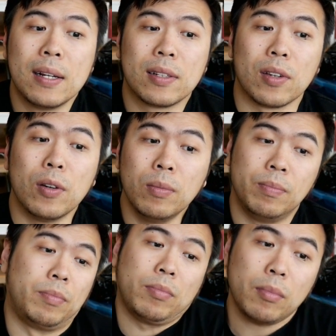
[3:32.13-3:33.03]
So
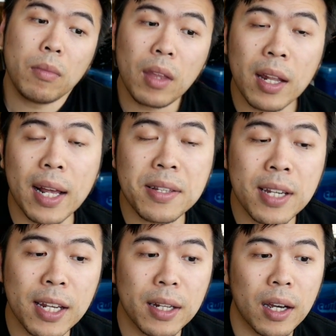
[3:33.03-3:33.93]
that's
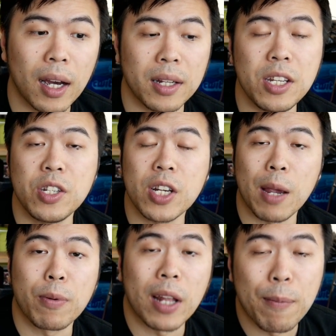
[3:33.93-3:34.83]
hit, uh, TG
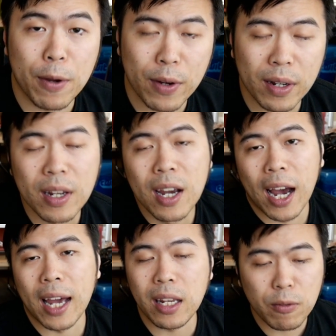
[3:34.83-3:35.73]
Hyper Librarian.
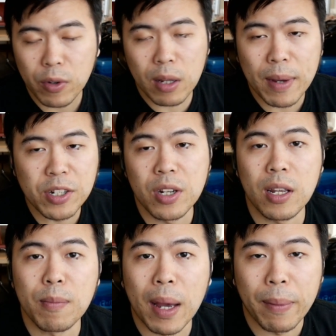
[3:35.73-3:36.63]
I didn't really mention
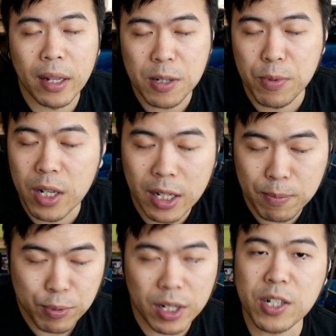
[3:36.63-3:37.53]
it in my ban list
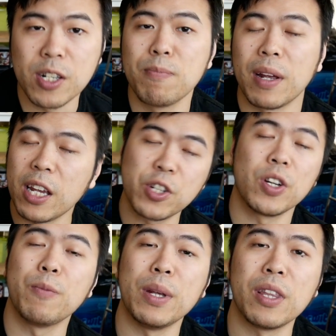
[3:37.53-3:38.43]
predict prediction, but it
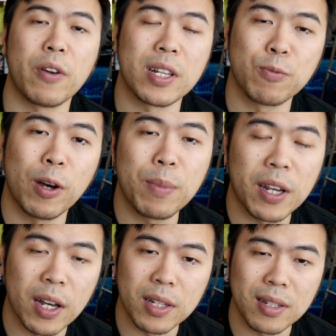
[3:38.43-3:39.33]
should have been there as well
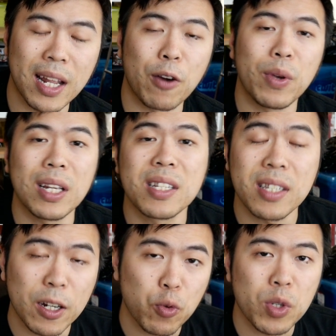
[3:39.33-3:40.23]
because now we can
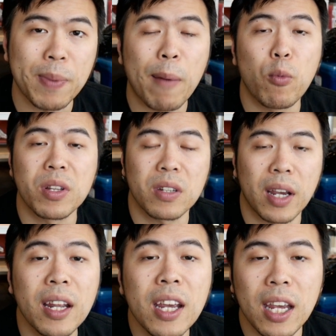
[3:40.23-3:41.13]
synchro spam once
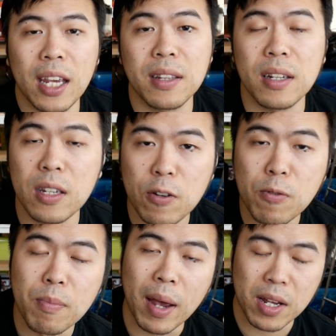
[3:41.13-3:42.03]
again in the
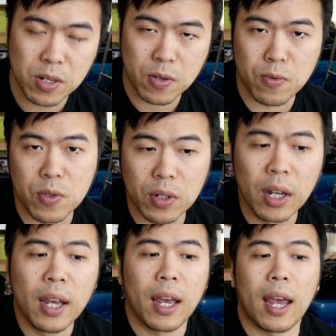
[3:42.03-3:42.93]
new master rule.
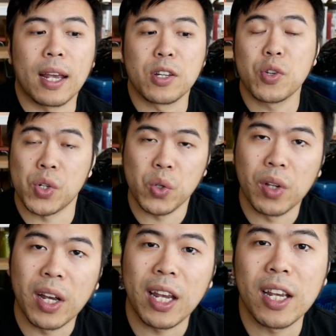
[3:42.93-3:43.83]
And
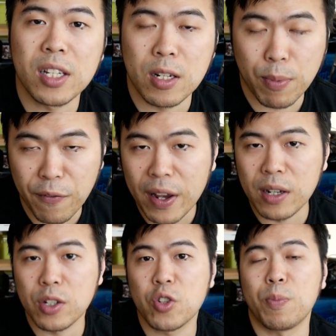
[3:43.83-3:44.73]
Trishula is to
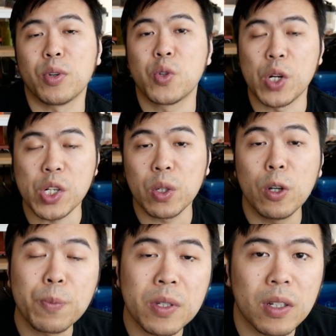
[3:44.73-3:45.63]
prevent triple Trish
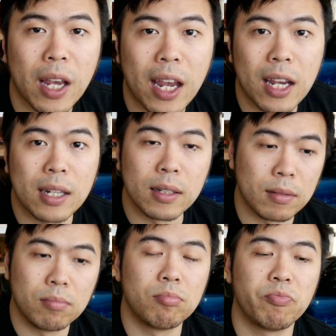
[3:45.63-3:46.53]
loops and
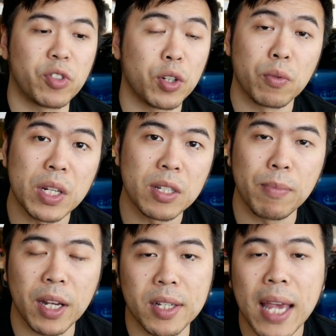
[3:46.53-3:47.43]
for good reason
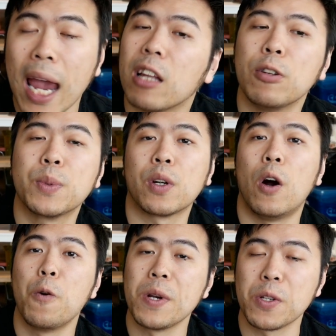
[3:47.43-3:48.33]
because hand loops are
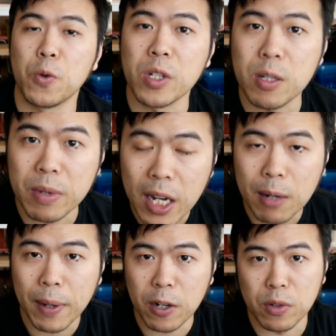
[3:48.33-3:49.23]
always going to be
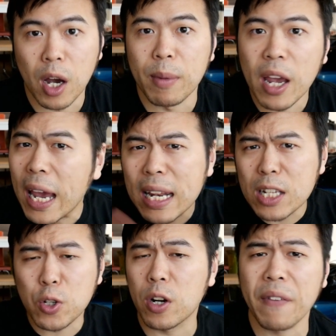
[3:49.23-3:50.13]
hit by Konami. Any
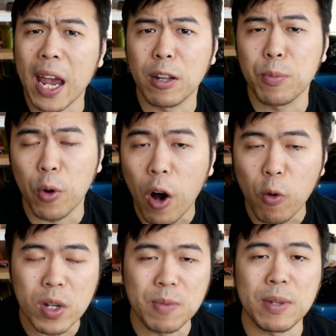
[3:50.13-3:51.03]
sort of hand loop will
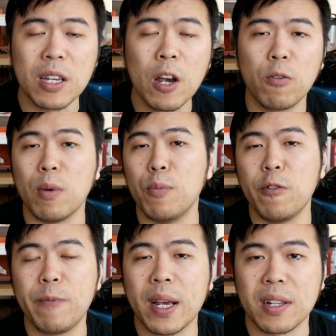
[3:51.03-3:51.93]
always be
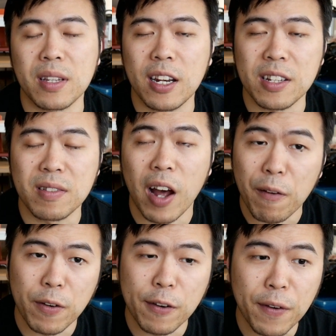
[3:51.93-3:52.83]
removed because it is
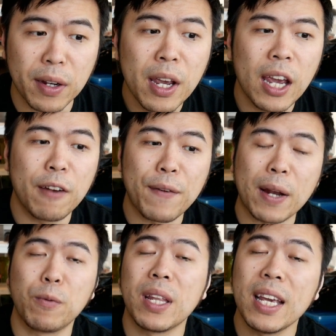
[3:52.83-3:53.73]
not very fun. In
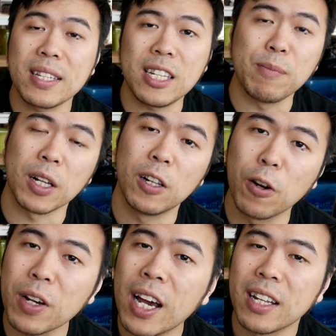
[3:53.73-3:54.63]
fact, when they hit Steam the
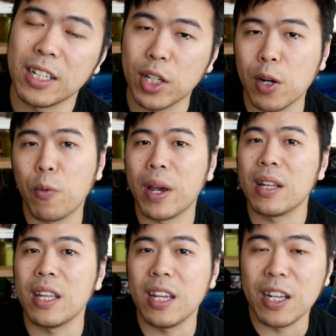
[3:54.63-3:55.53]
Cloak, they took away
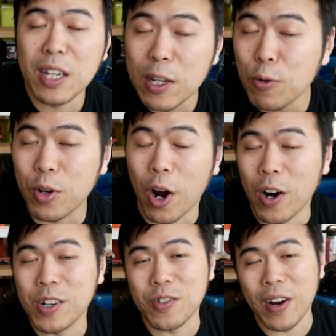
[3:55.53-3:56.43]
the new
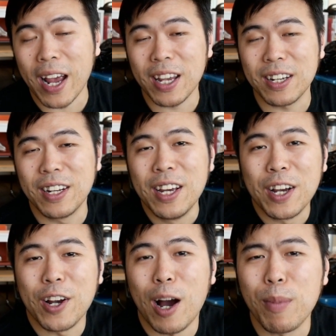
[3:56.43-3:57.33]
Guard Dragon
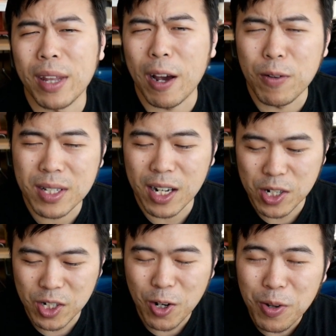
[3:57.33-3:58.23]
combo that I was gonna
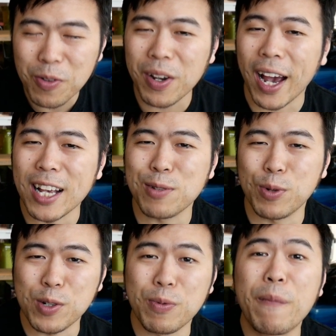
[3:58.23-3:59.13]
show you guys,
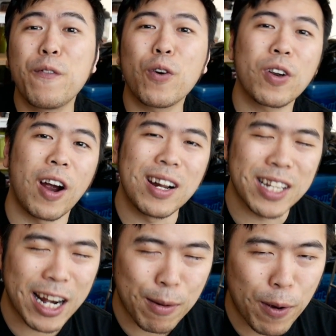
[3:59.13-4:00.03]
which ripped four cards
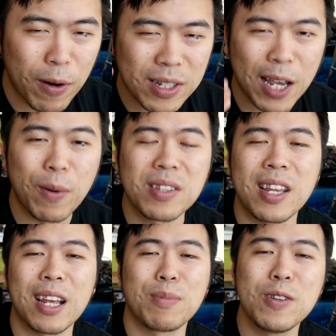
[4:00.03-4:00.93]
out of your opponent's hand while
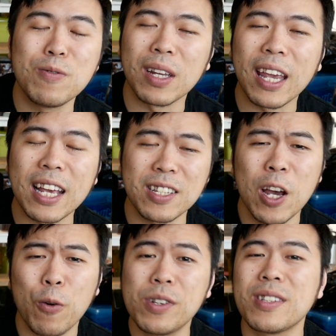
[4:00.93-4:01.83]
setting up two negates,
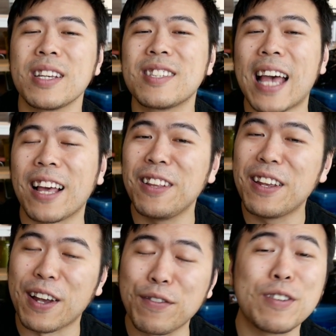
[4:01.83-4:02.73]
which is exactly
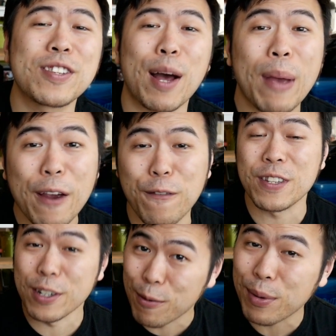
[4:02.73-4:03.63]
enough to stop
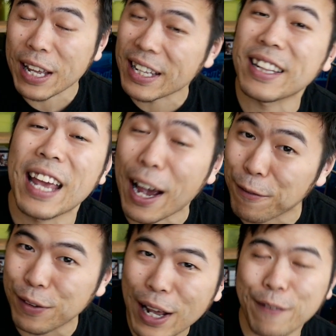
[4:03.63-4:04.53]
single play that they
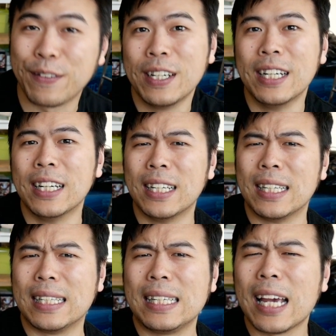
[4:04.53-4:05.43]
have left
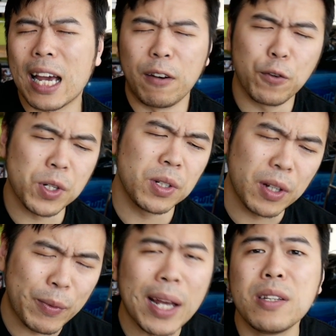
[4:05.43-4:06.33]
yeah,
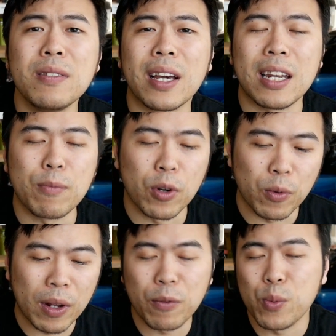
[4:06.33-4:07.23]
unfortunately, we can't do that
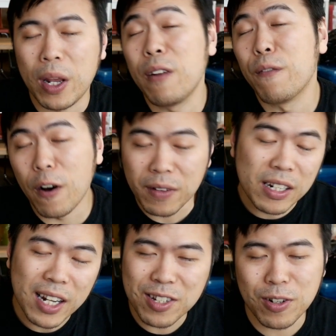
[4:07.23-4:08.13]
anymore. It, it involved the
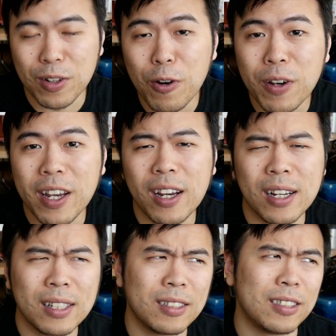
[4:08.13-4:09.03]
Desert
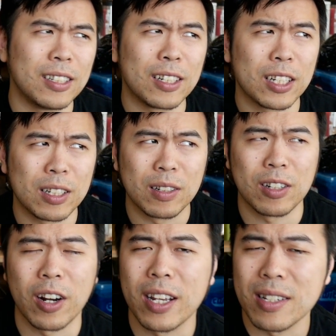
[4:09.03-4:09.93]
Locust, uh,
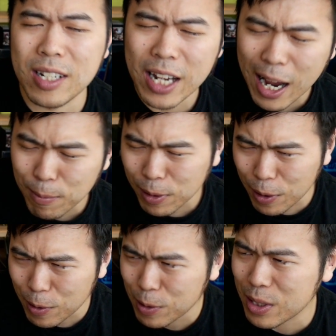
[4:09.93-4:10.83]
Darkest
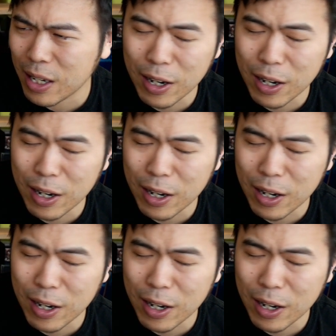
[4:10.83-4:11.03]
Diabolos.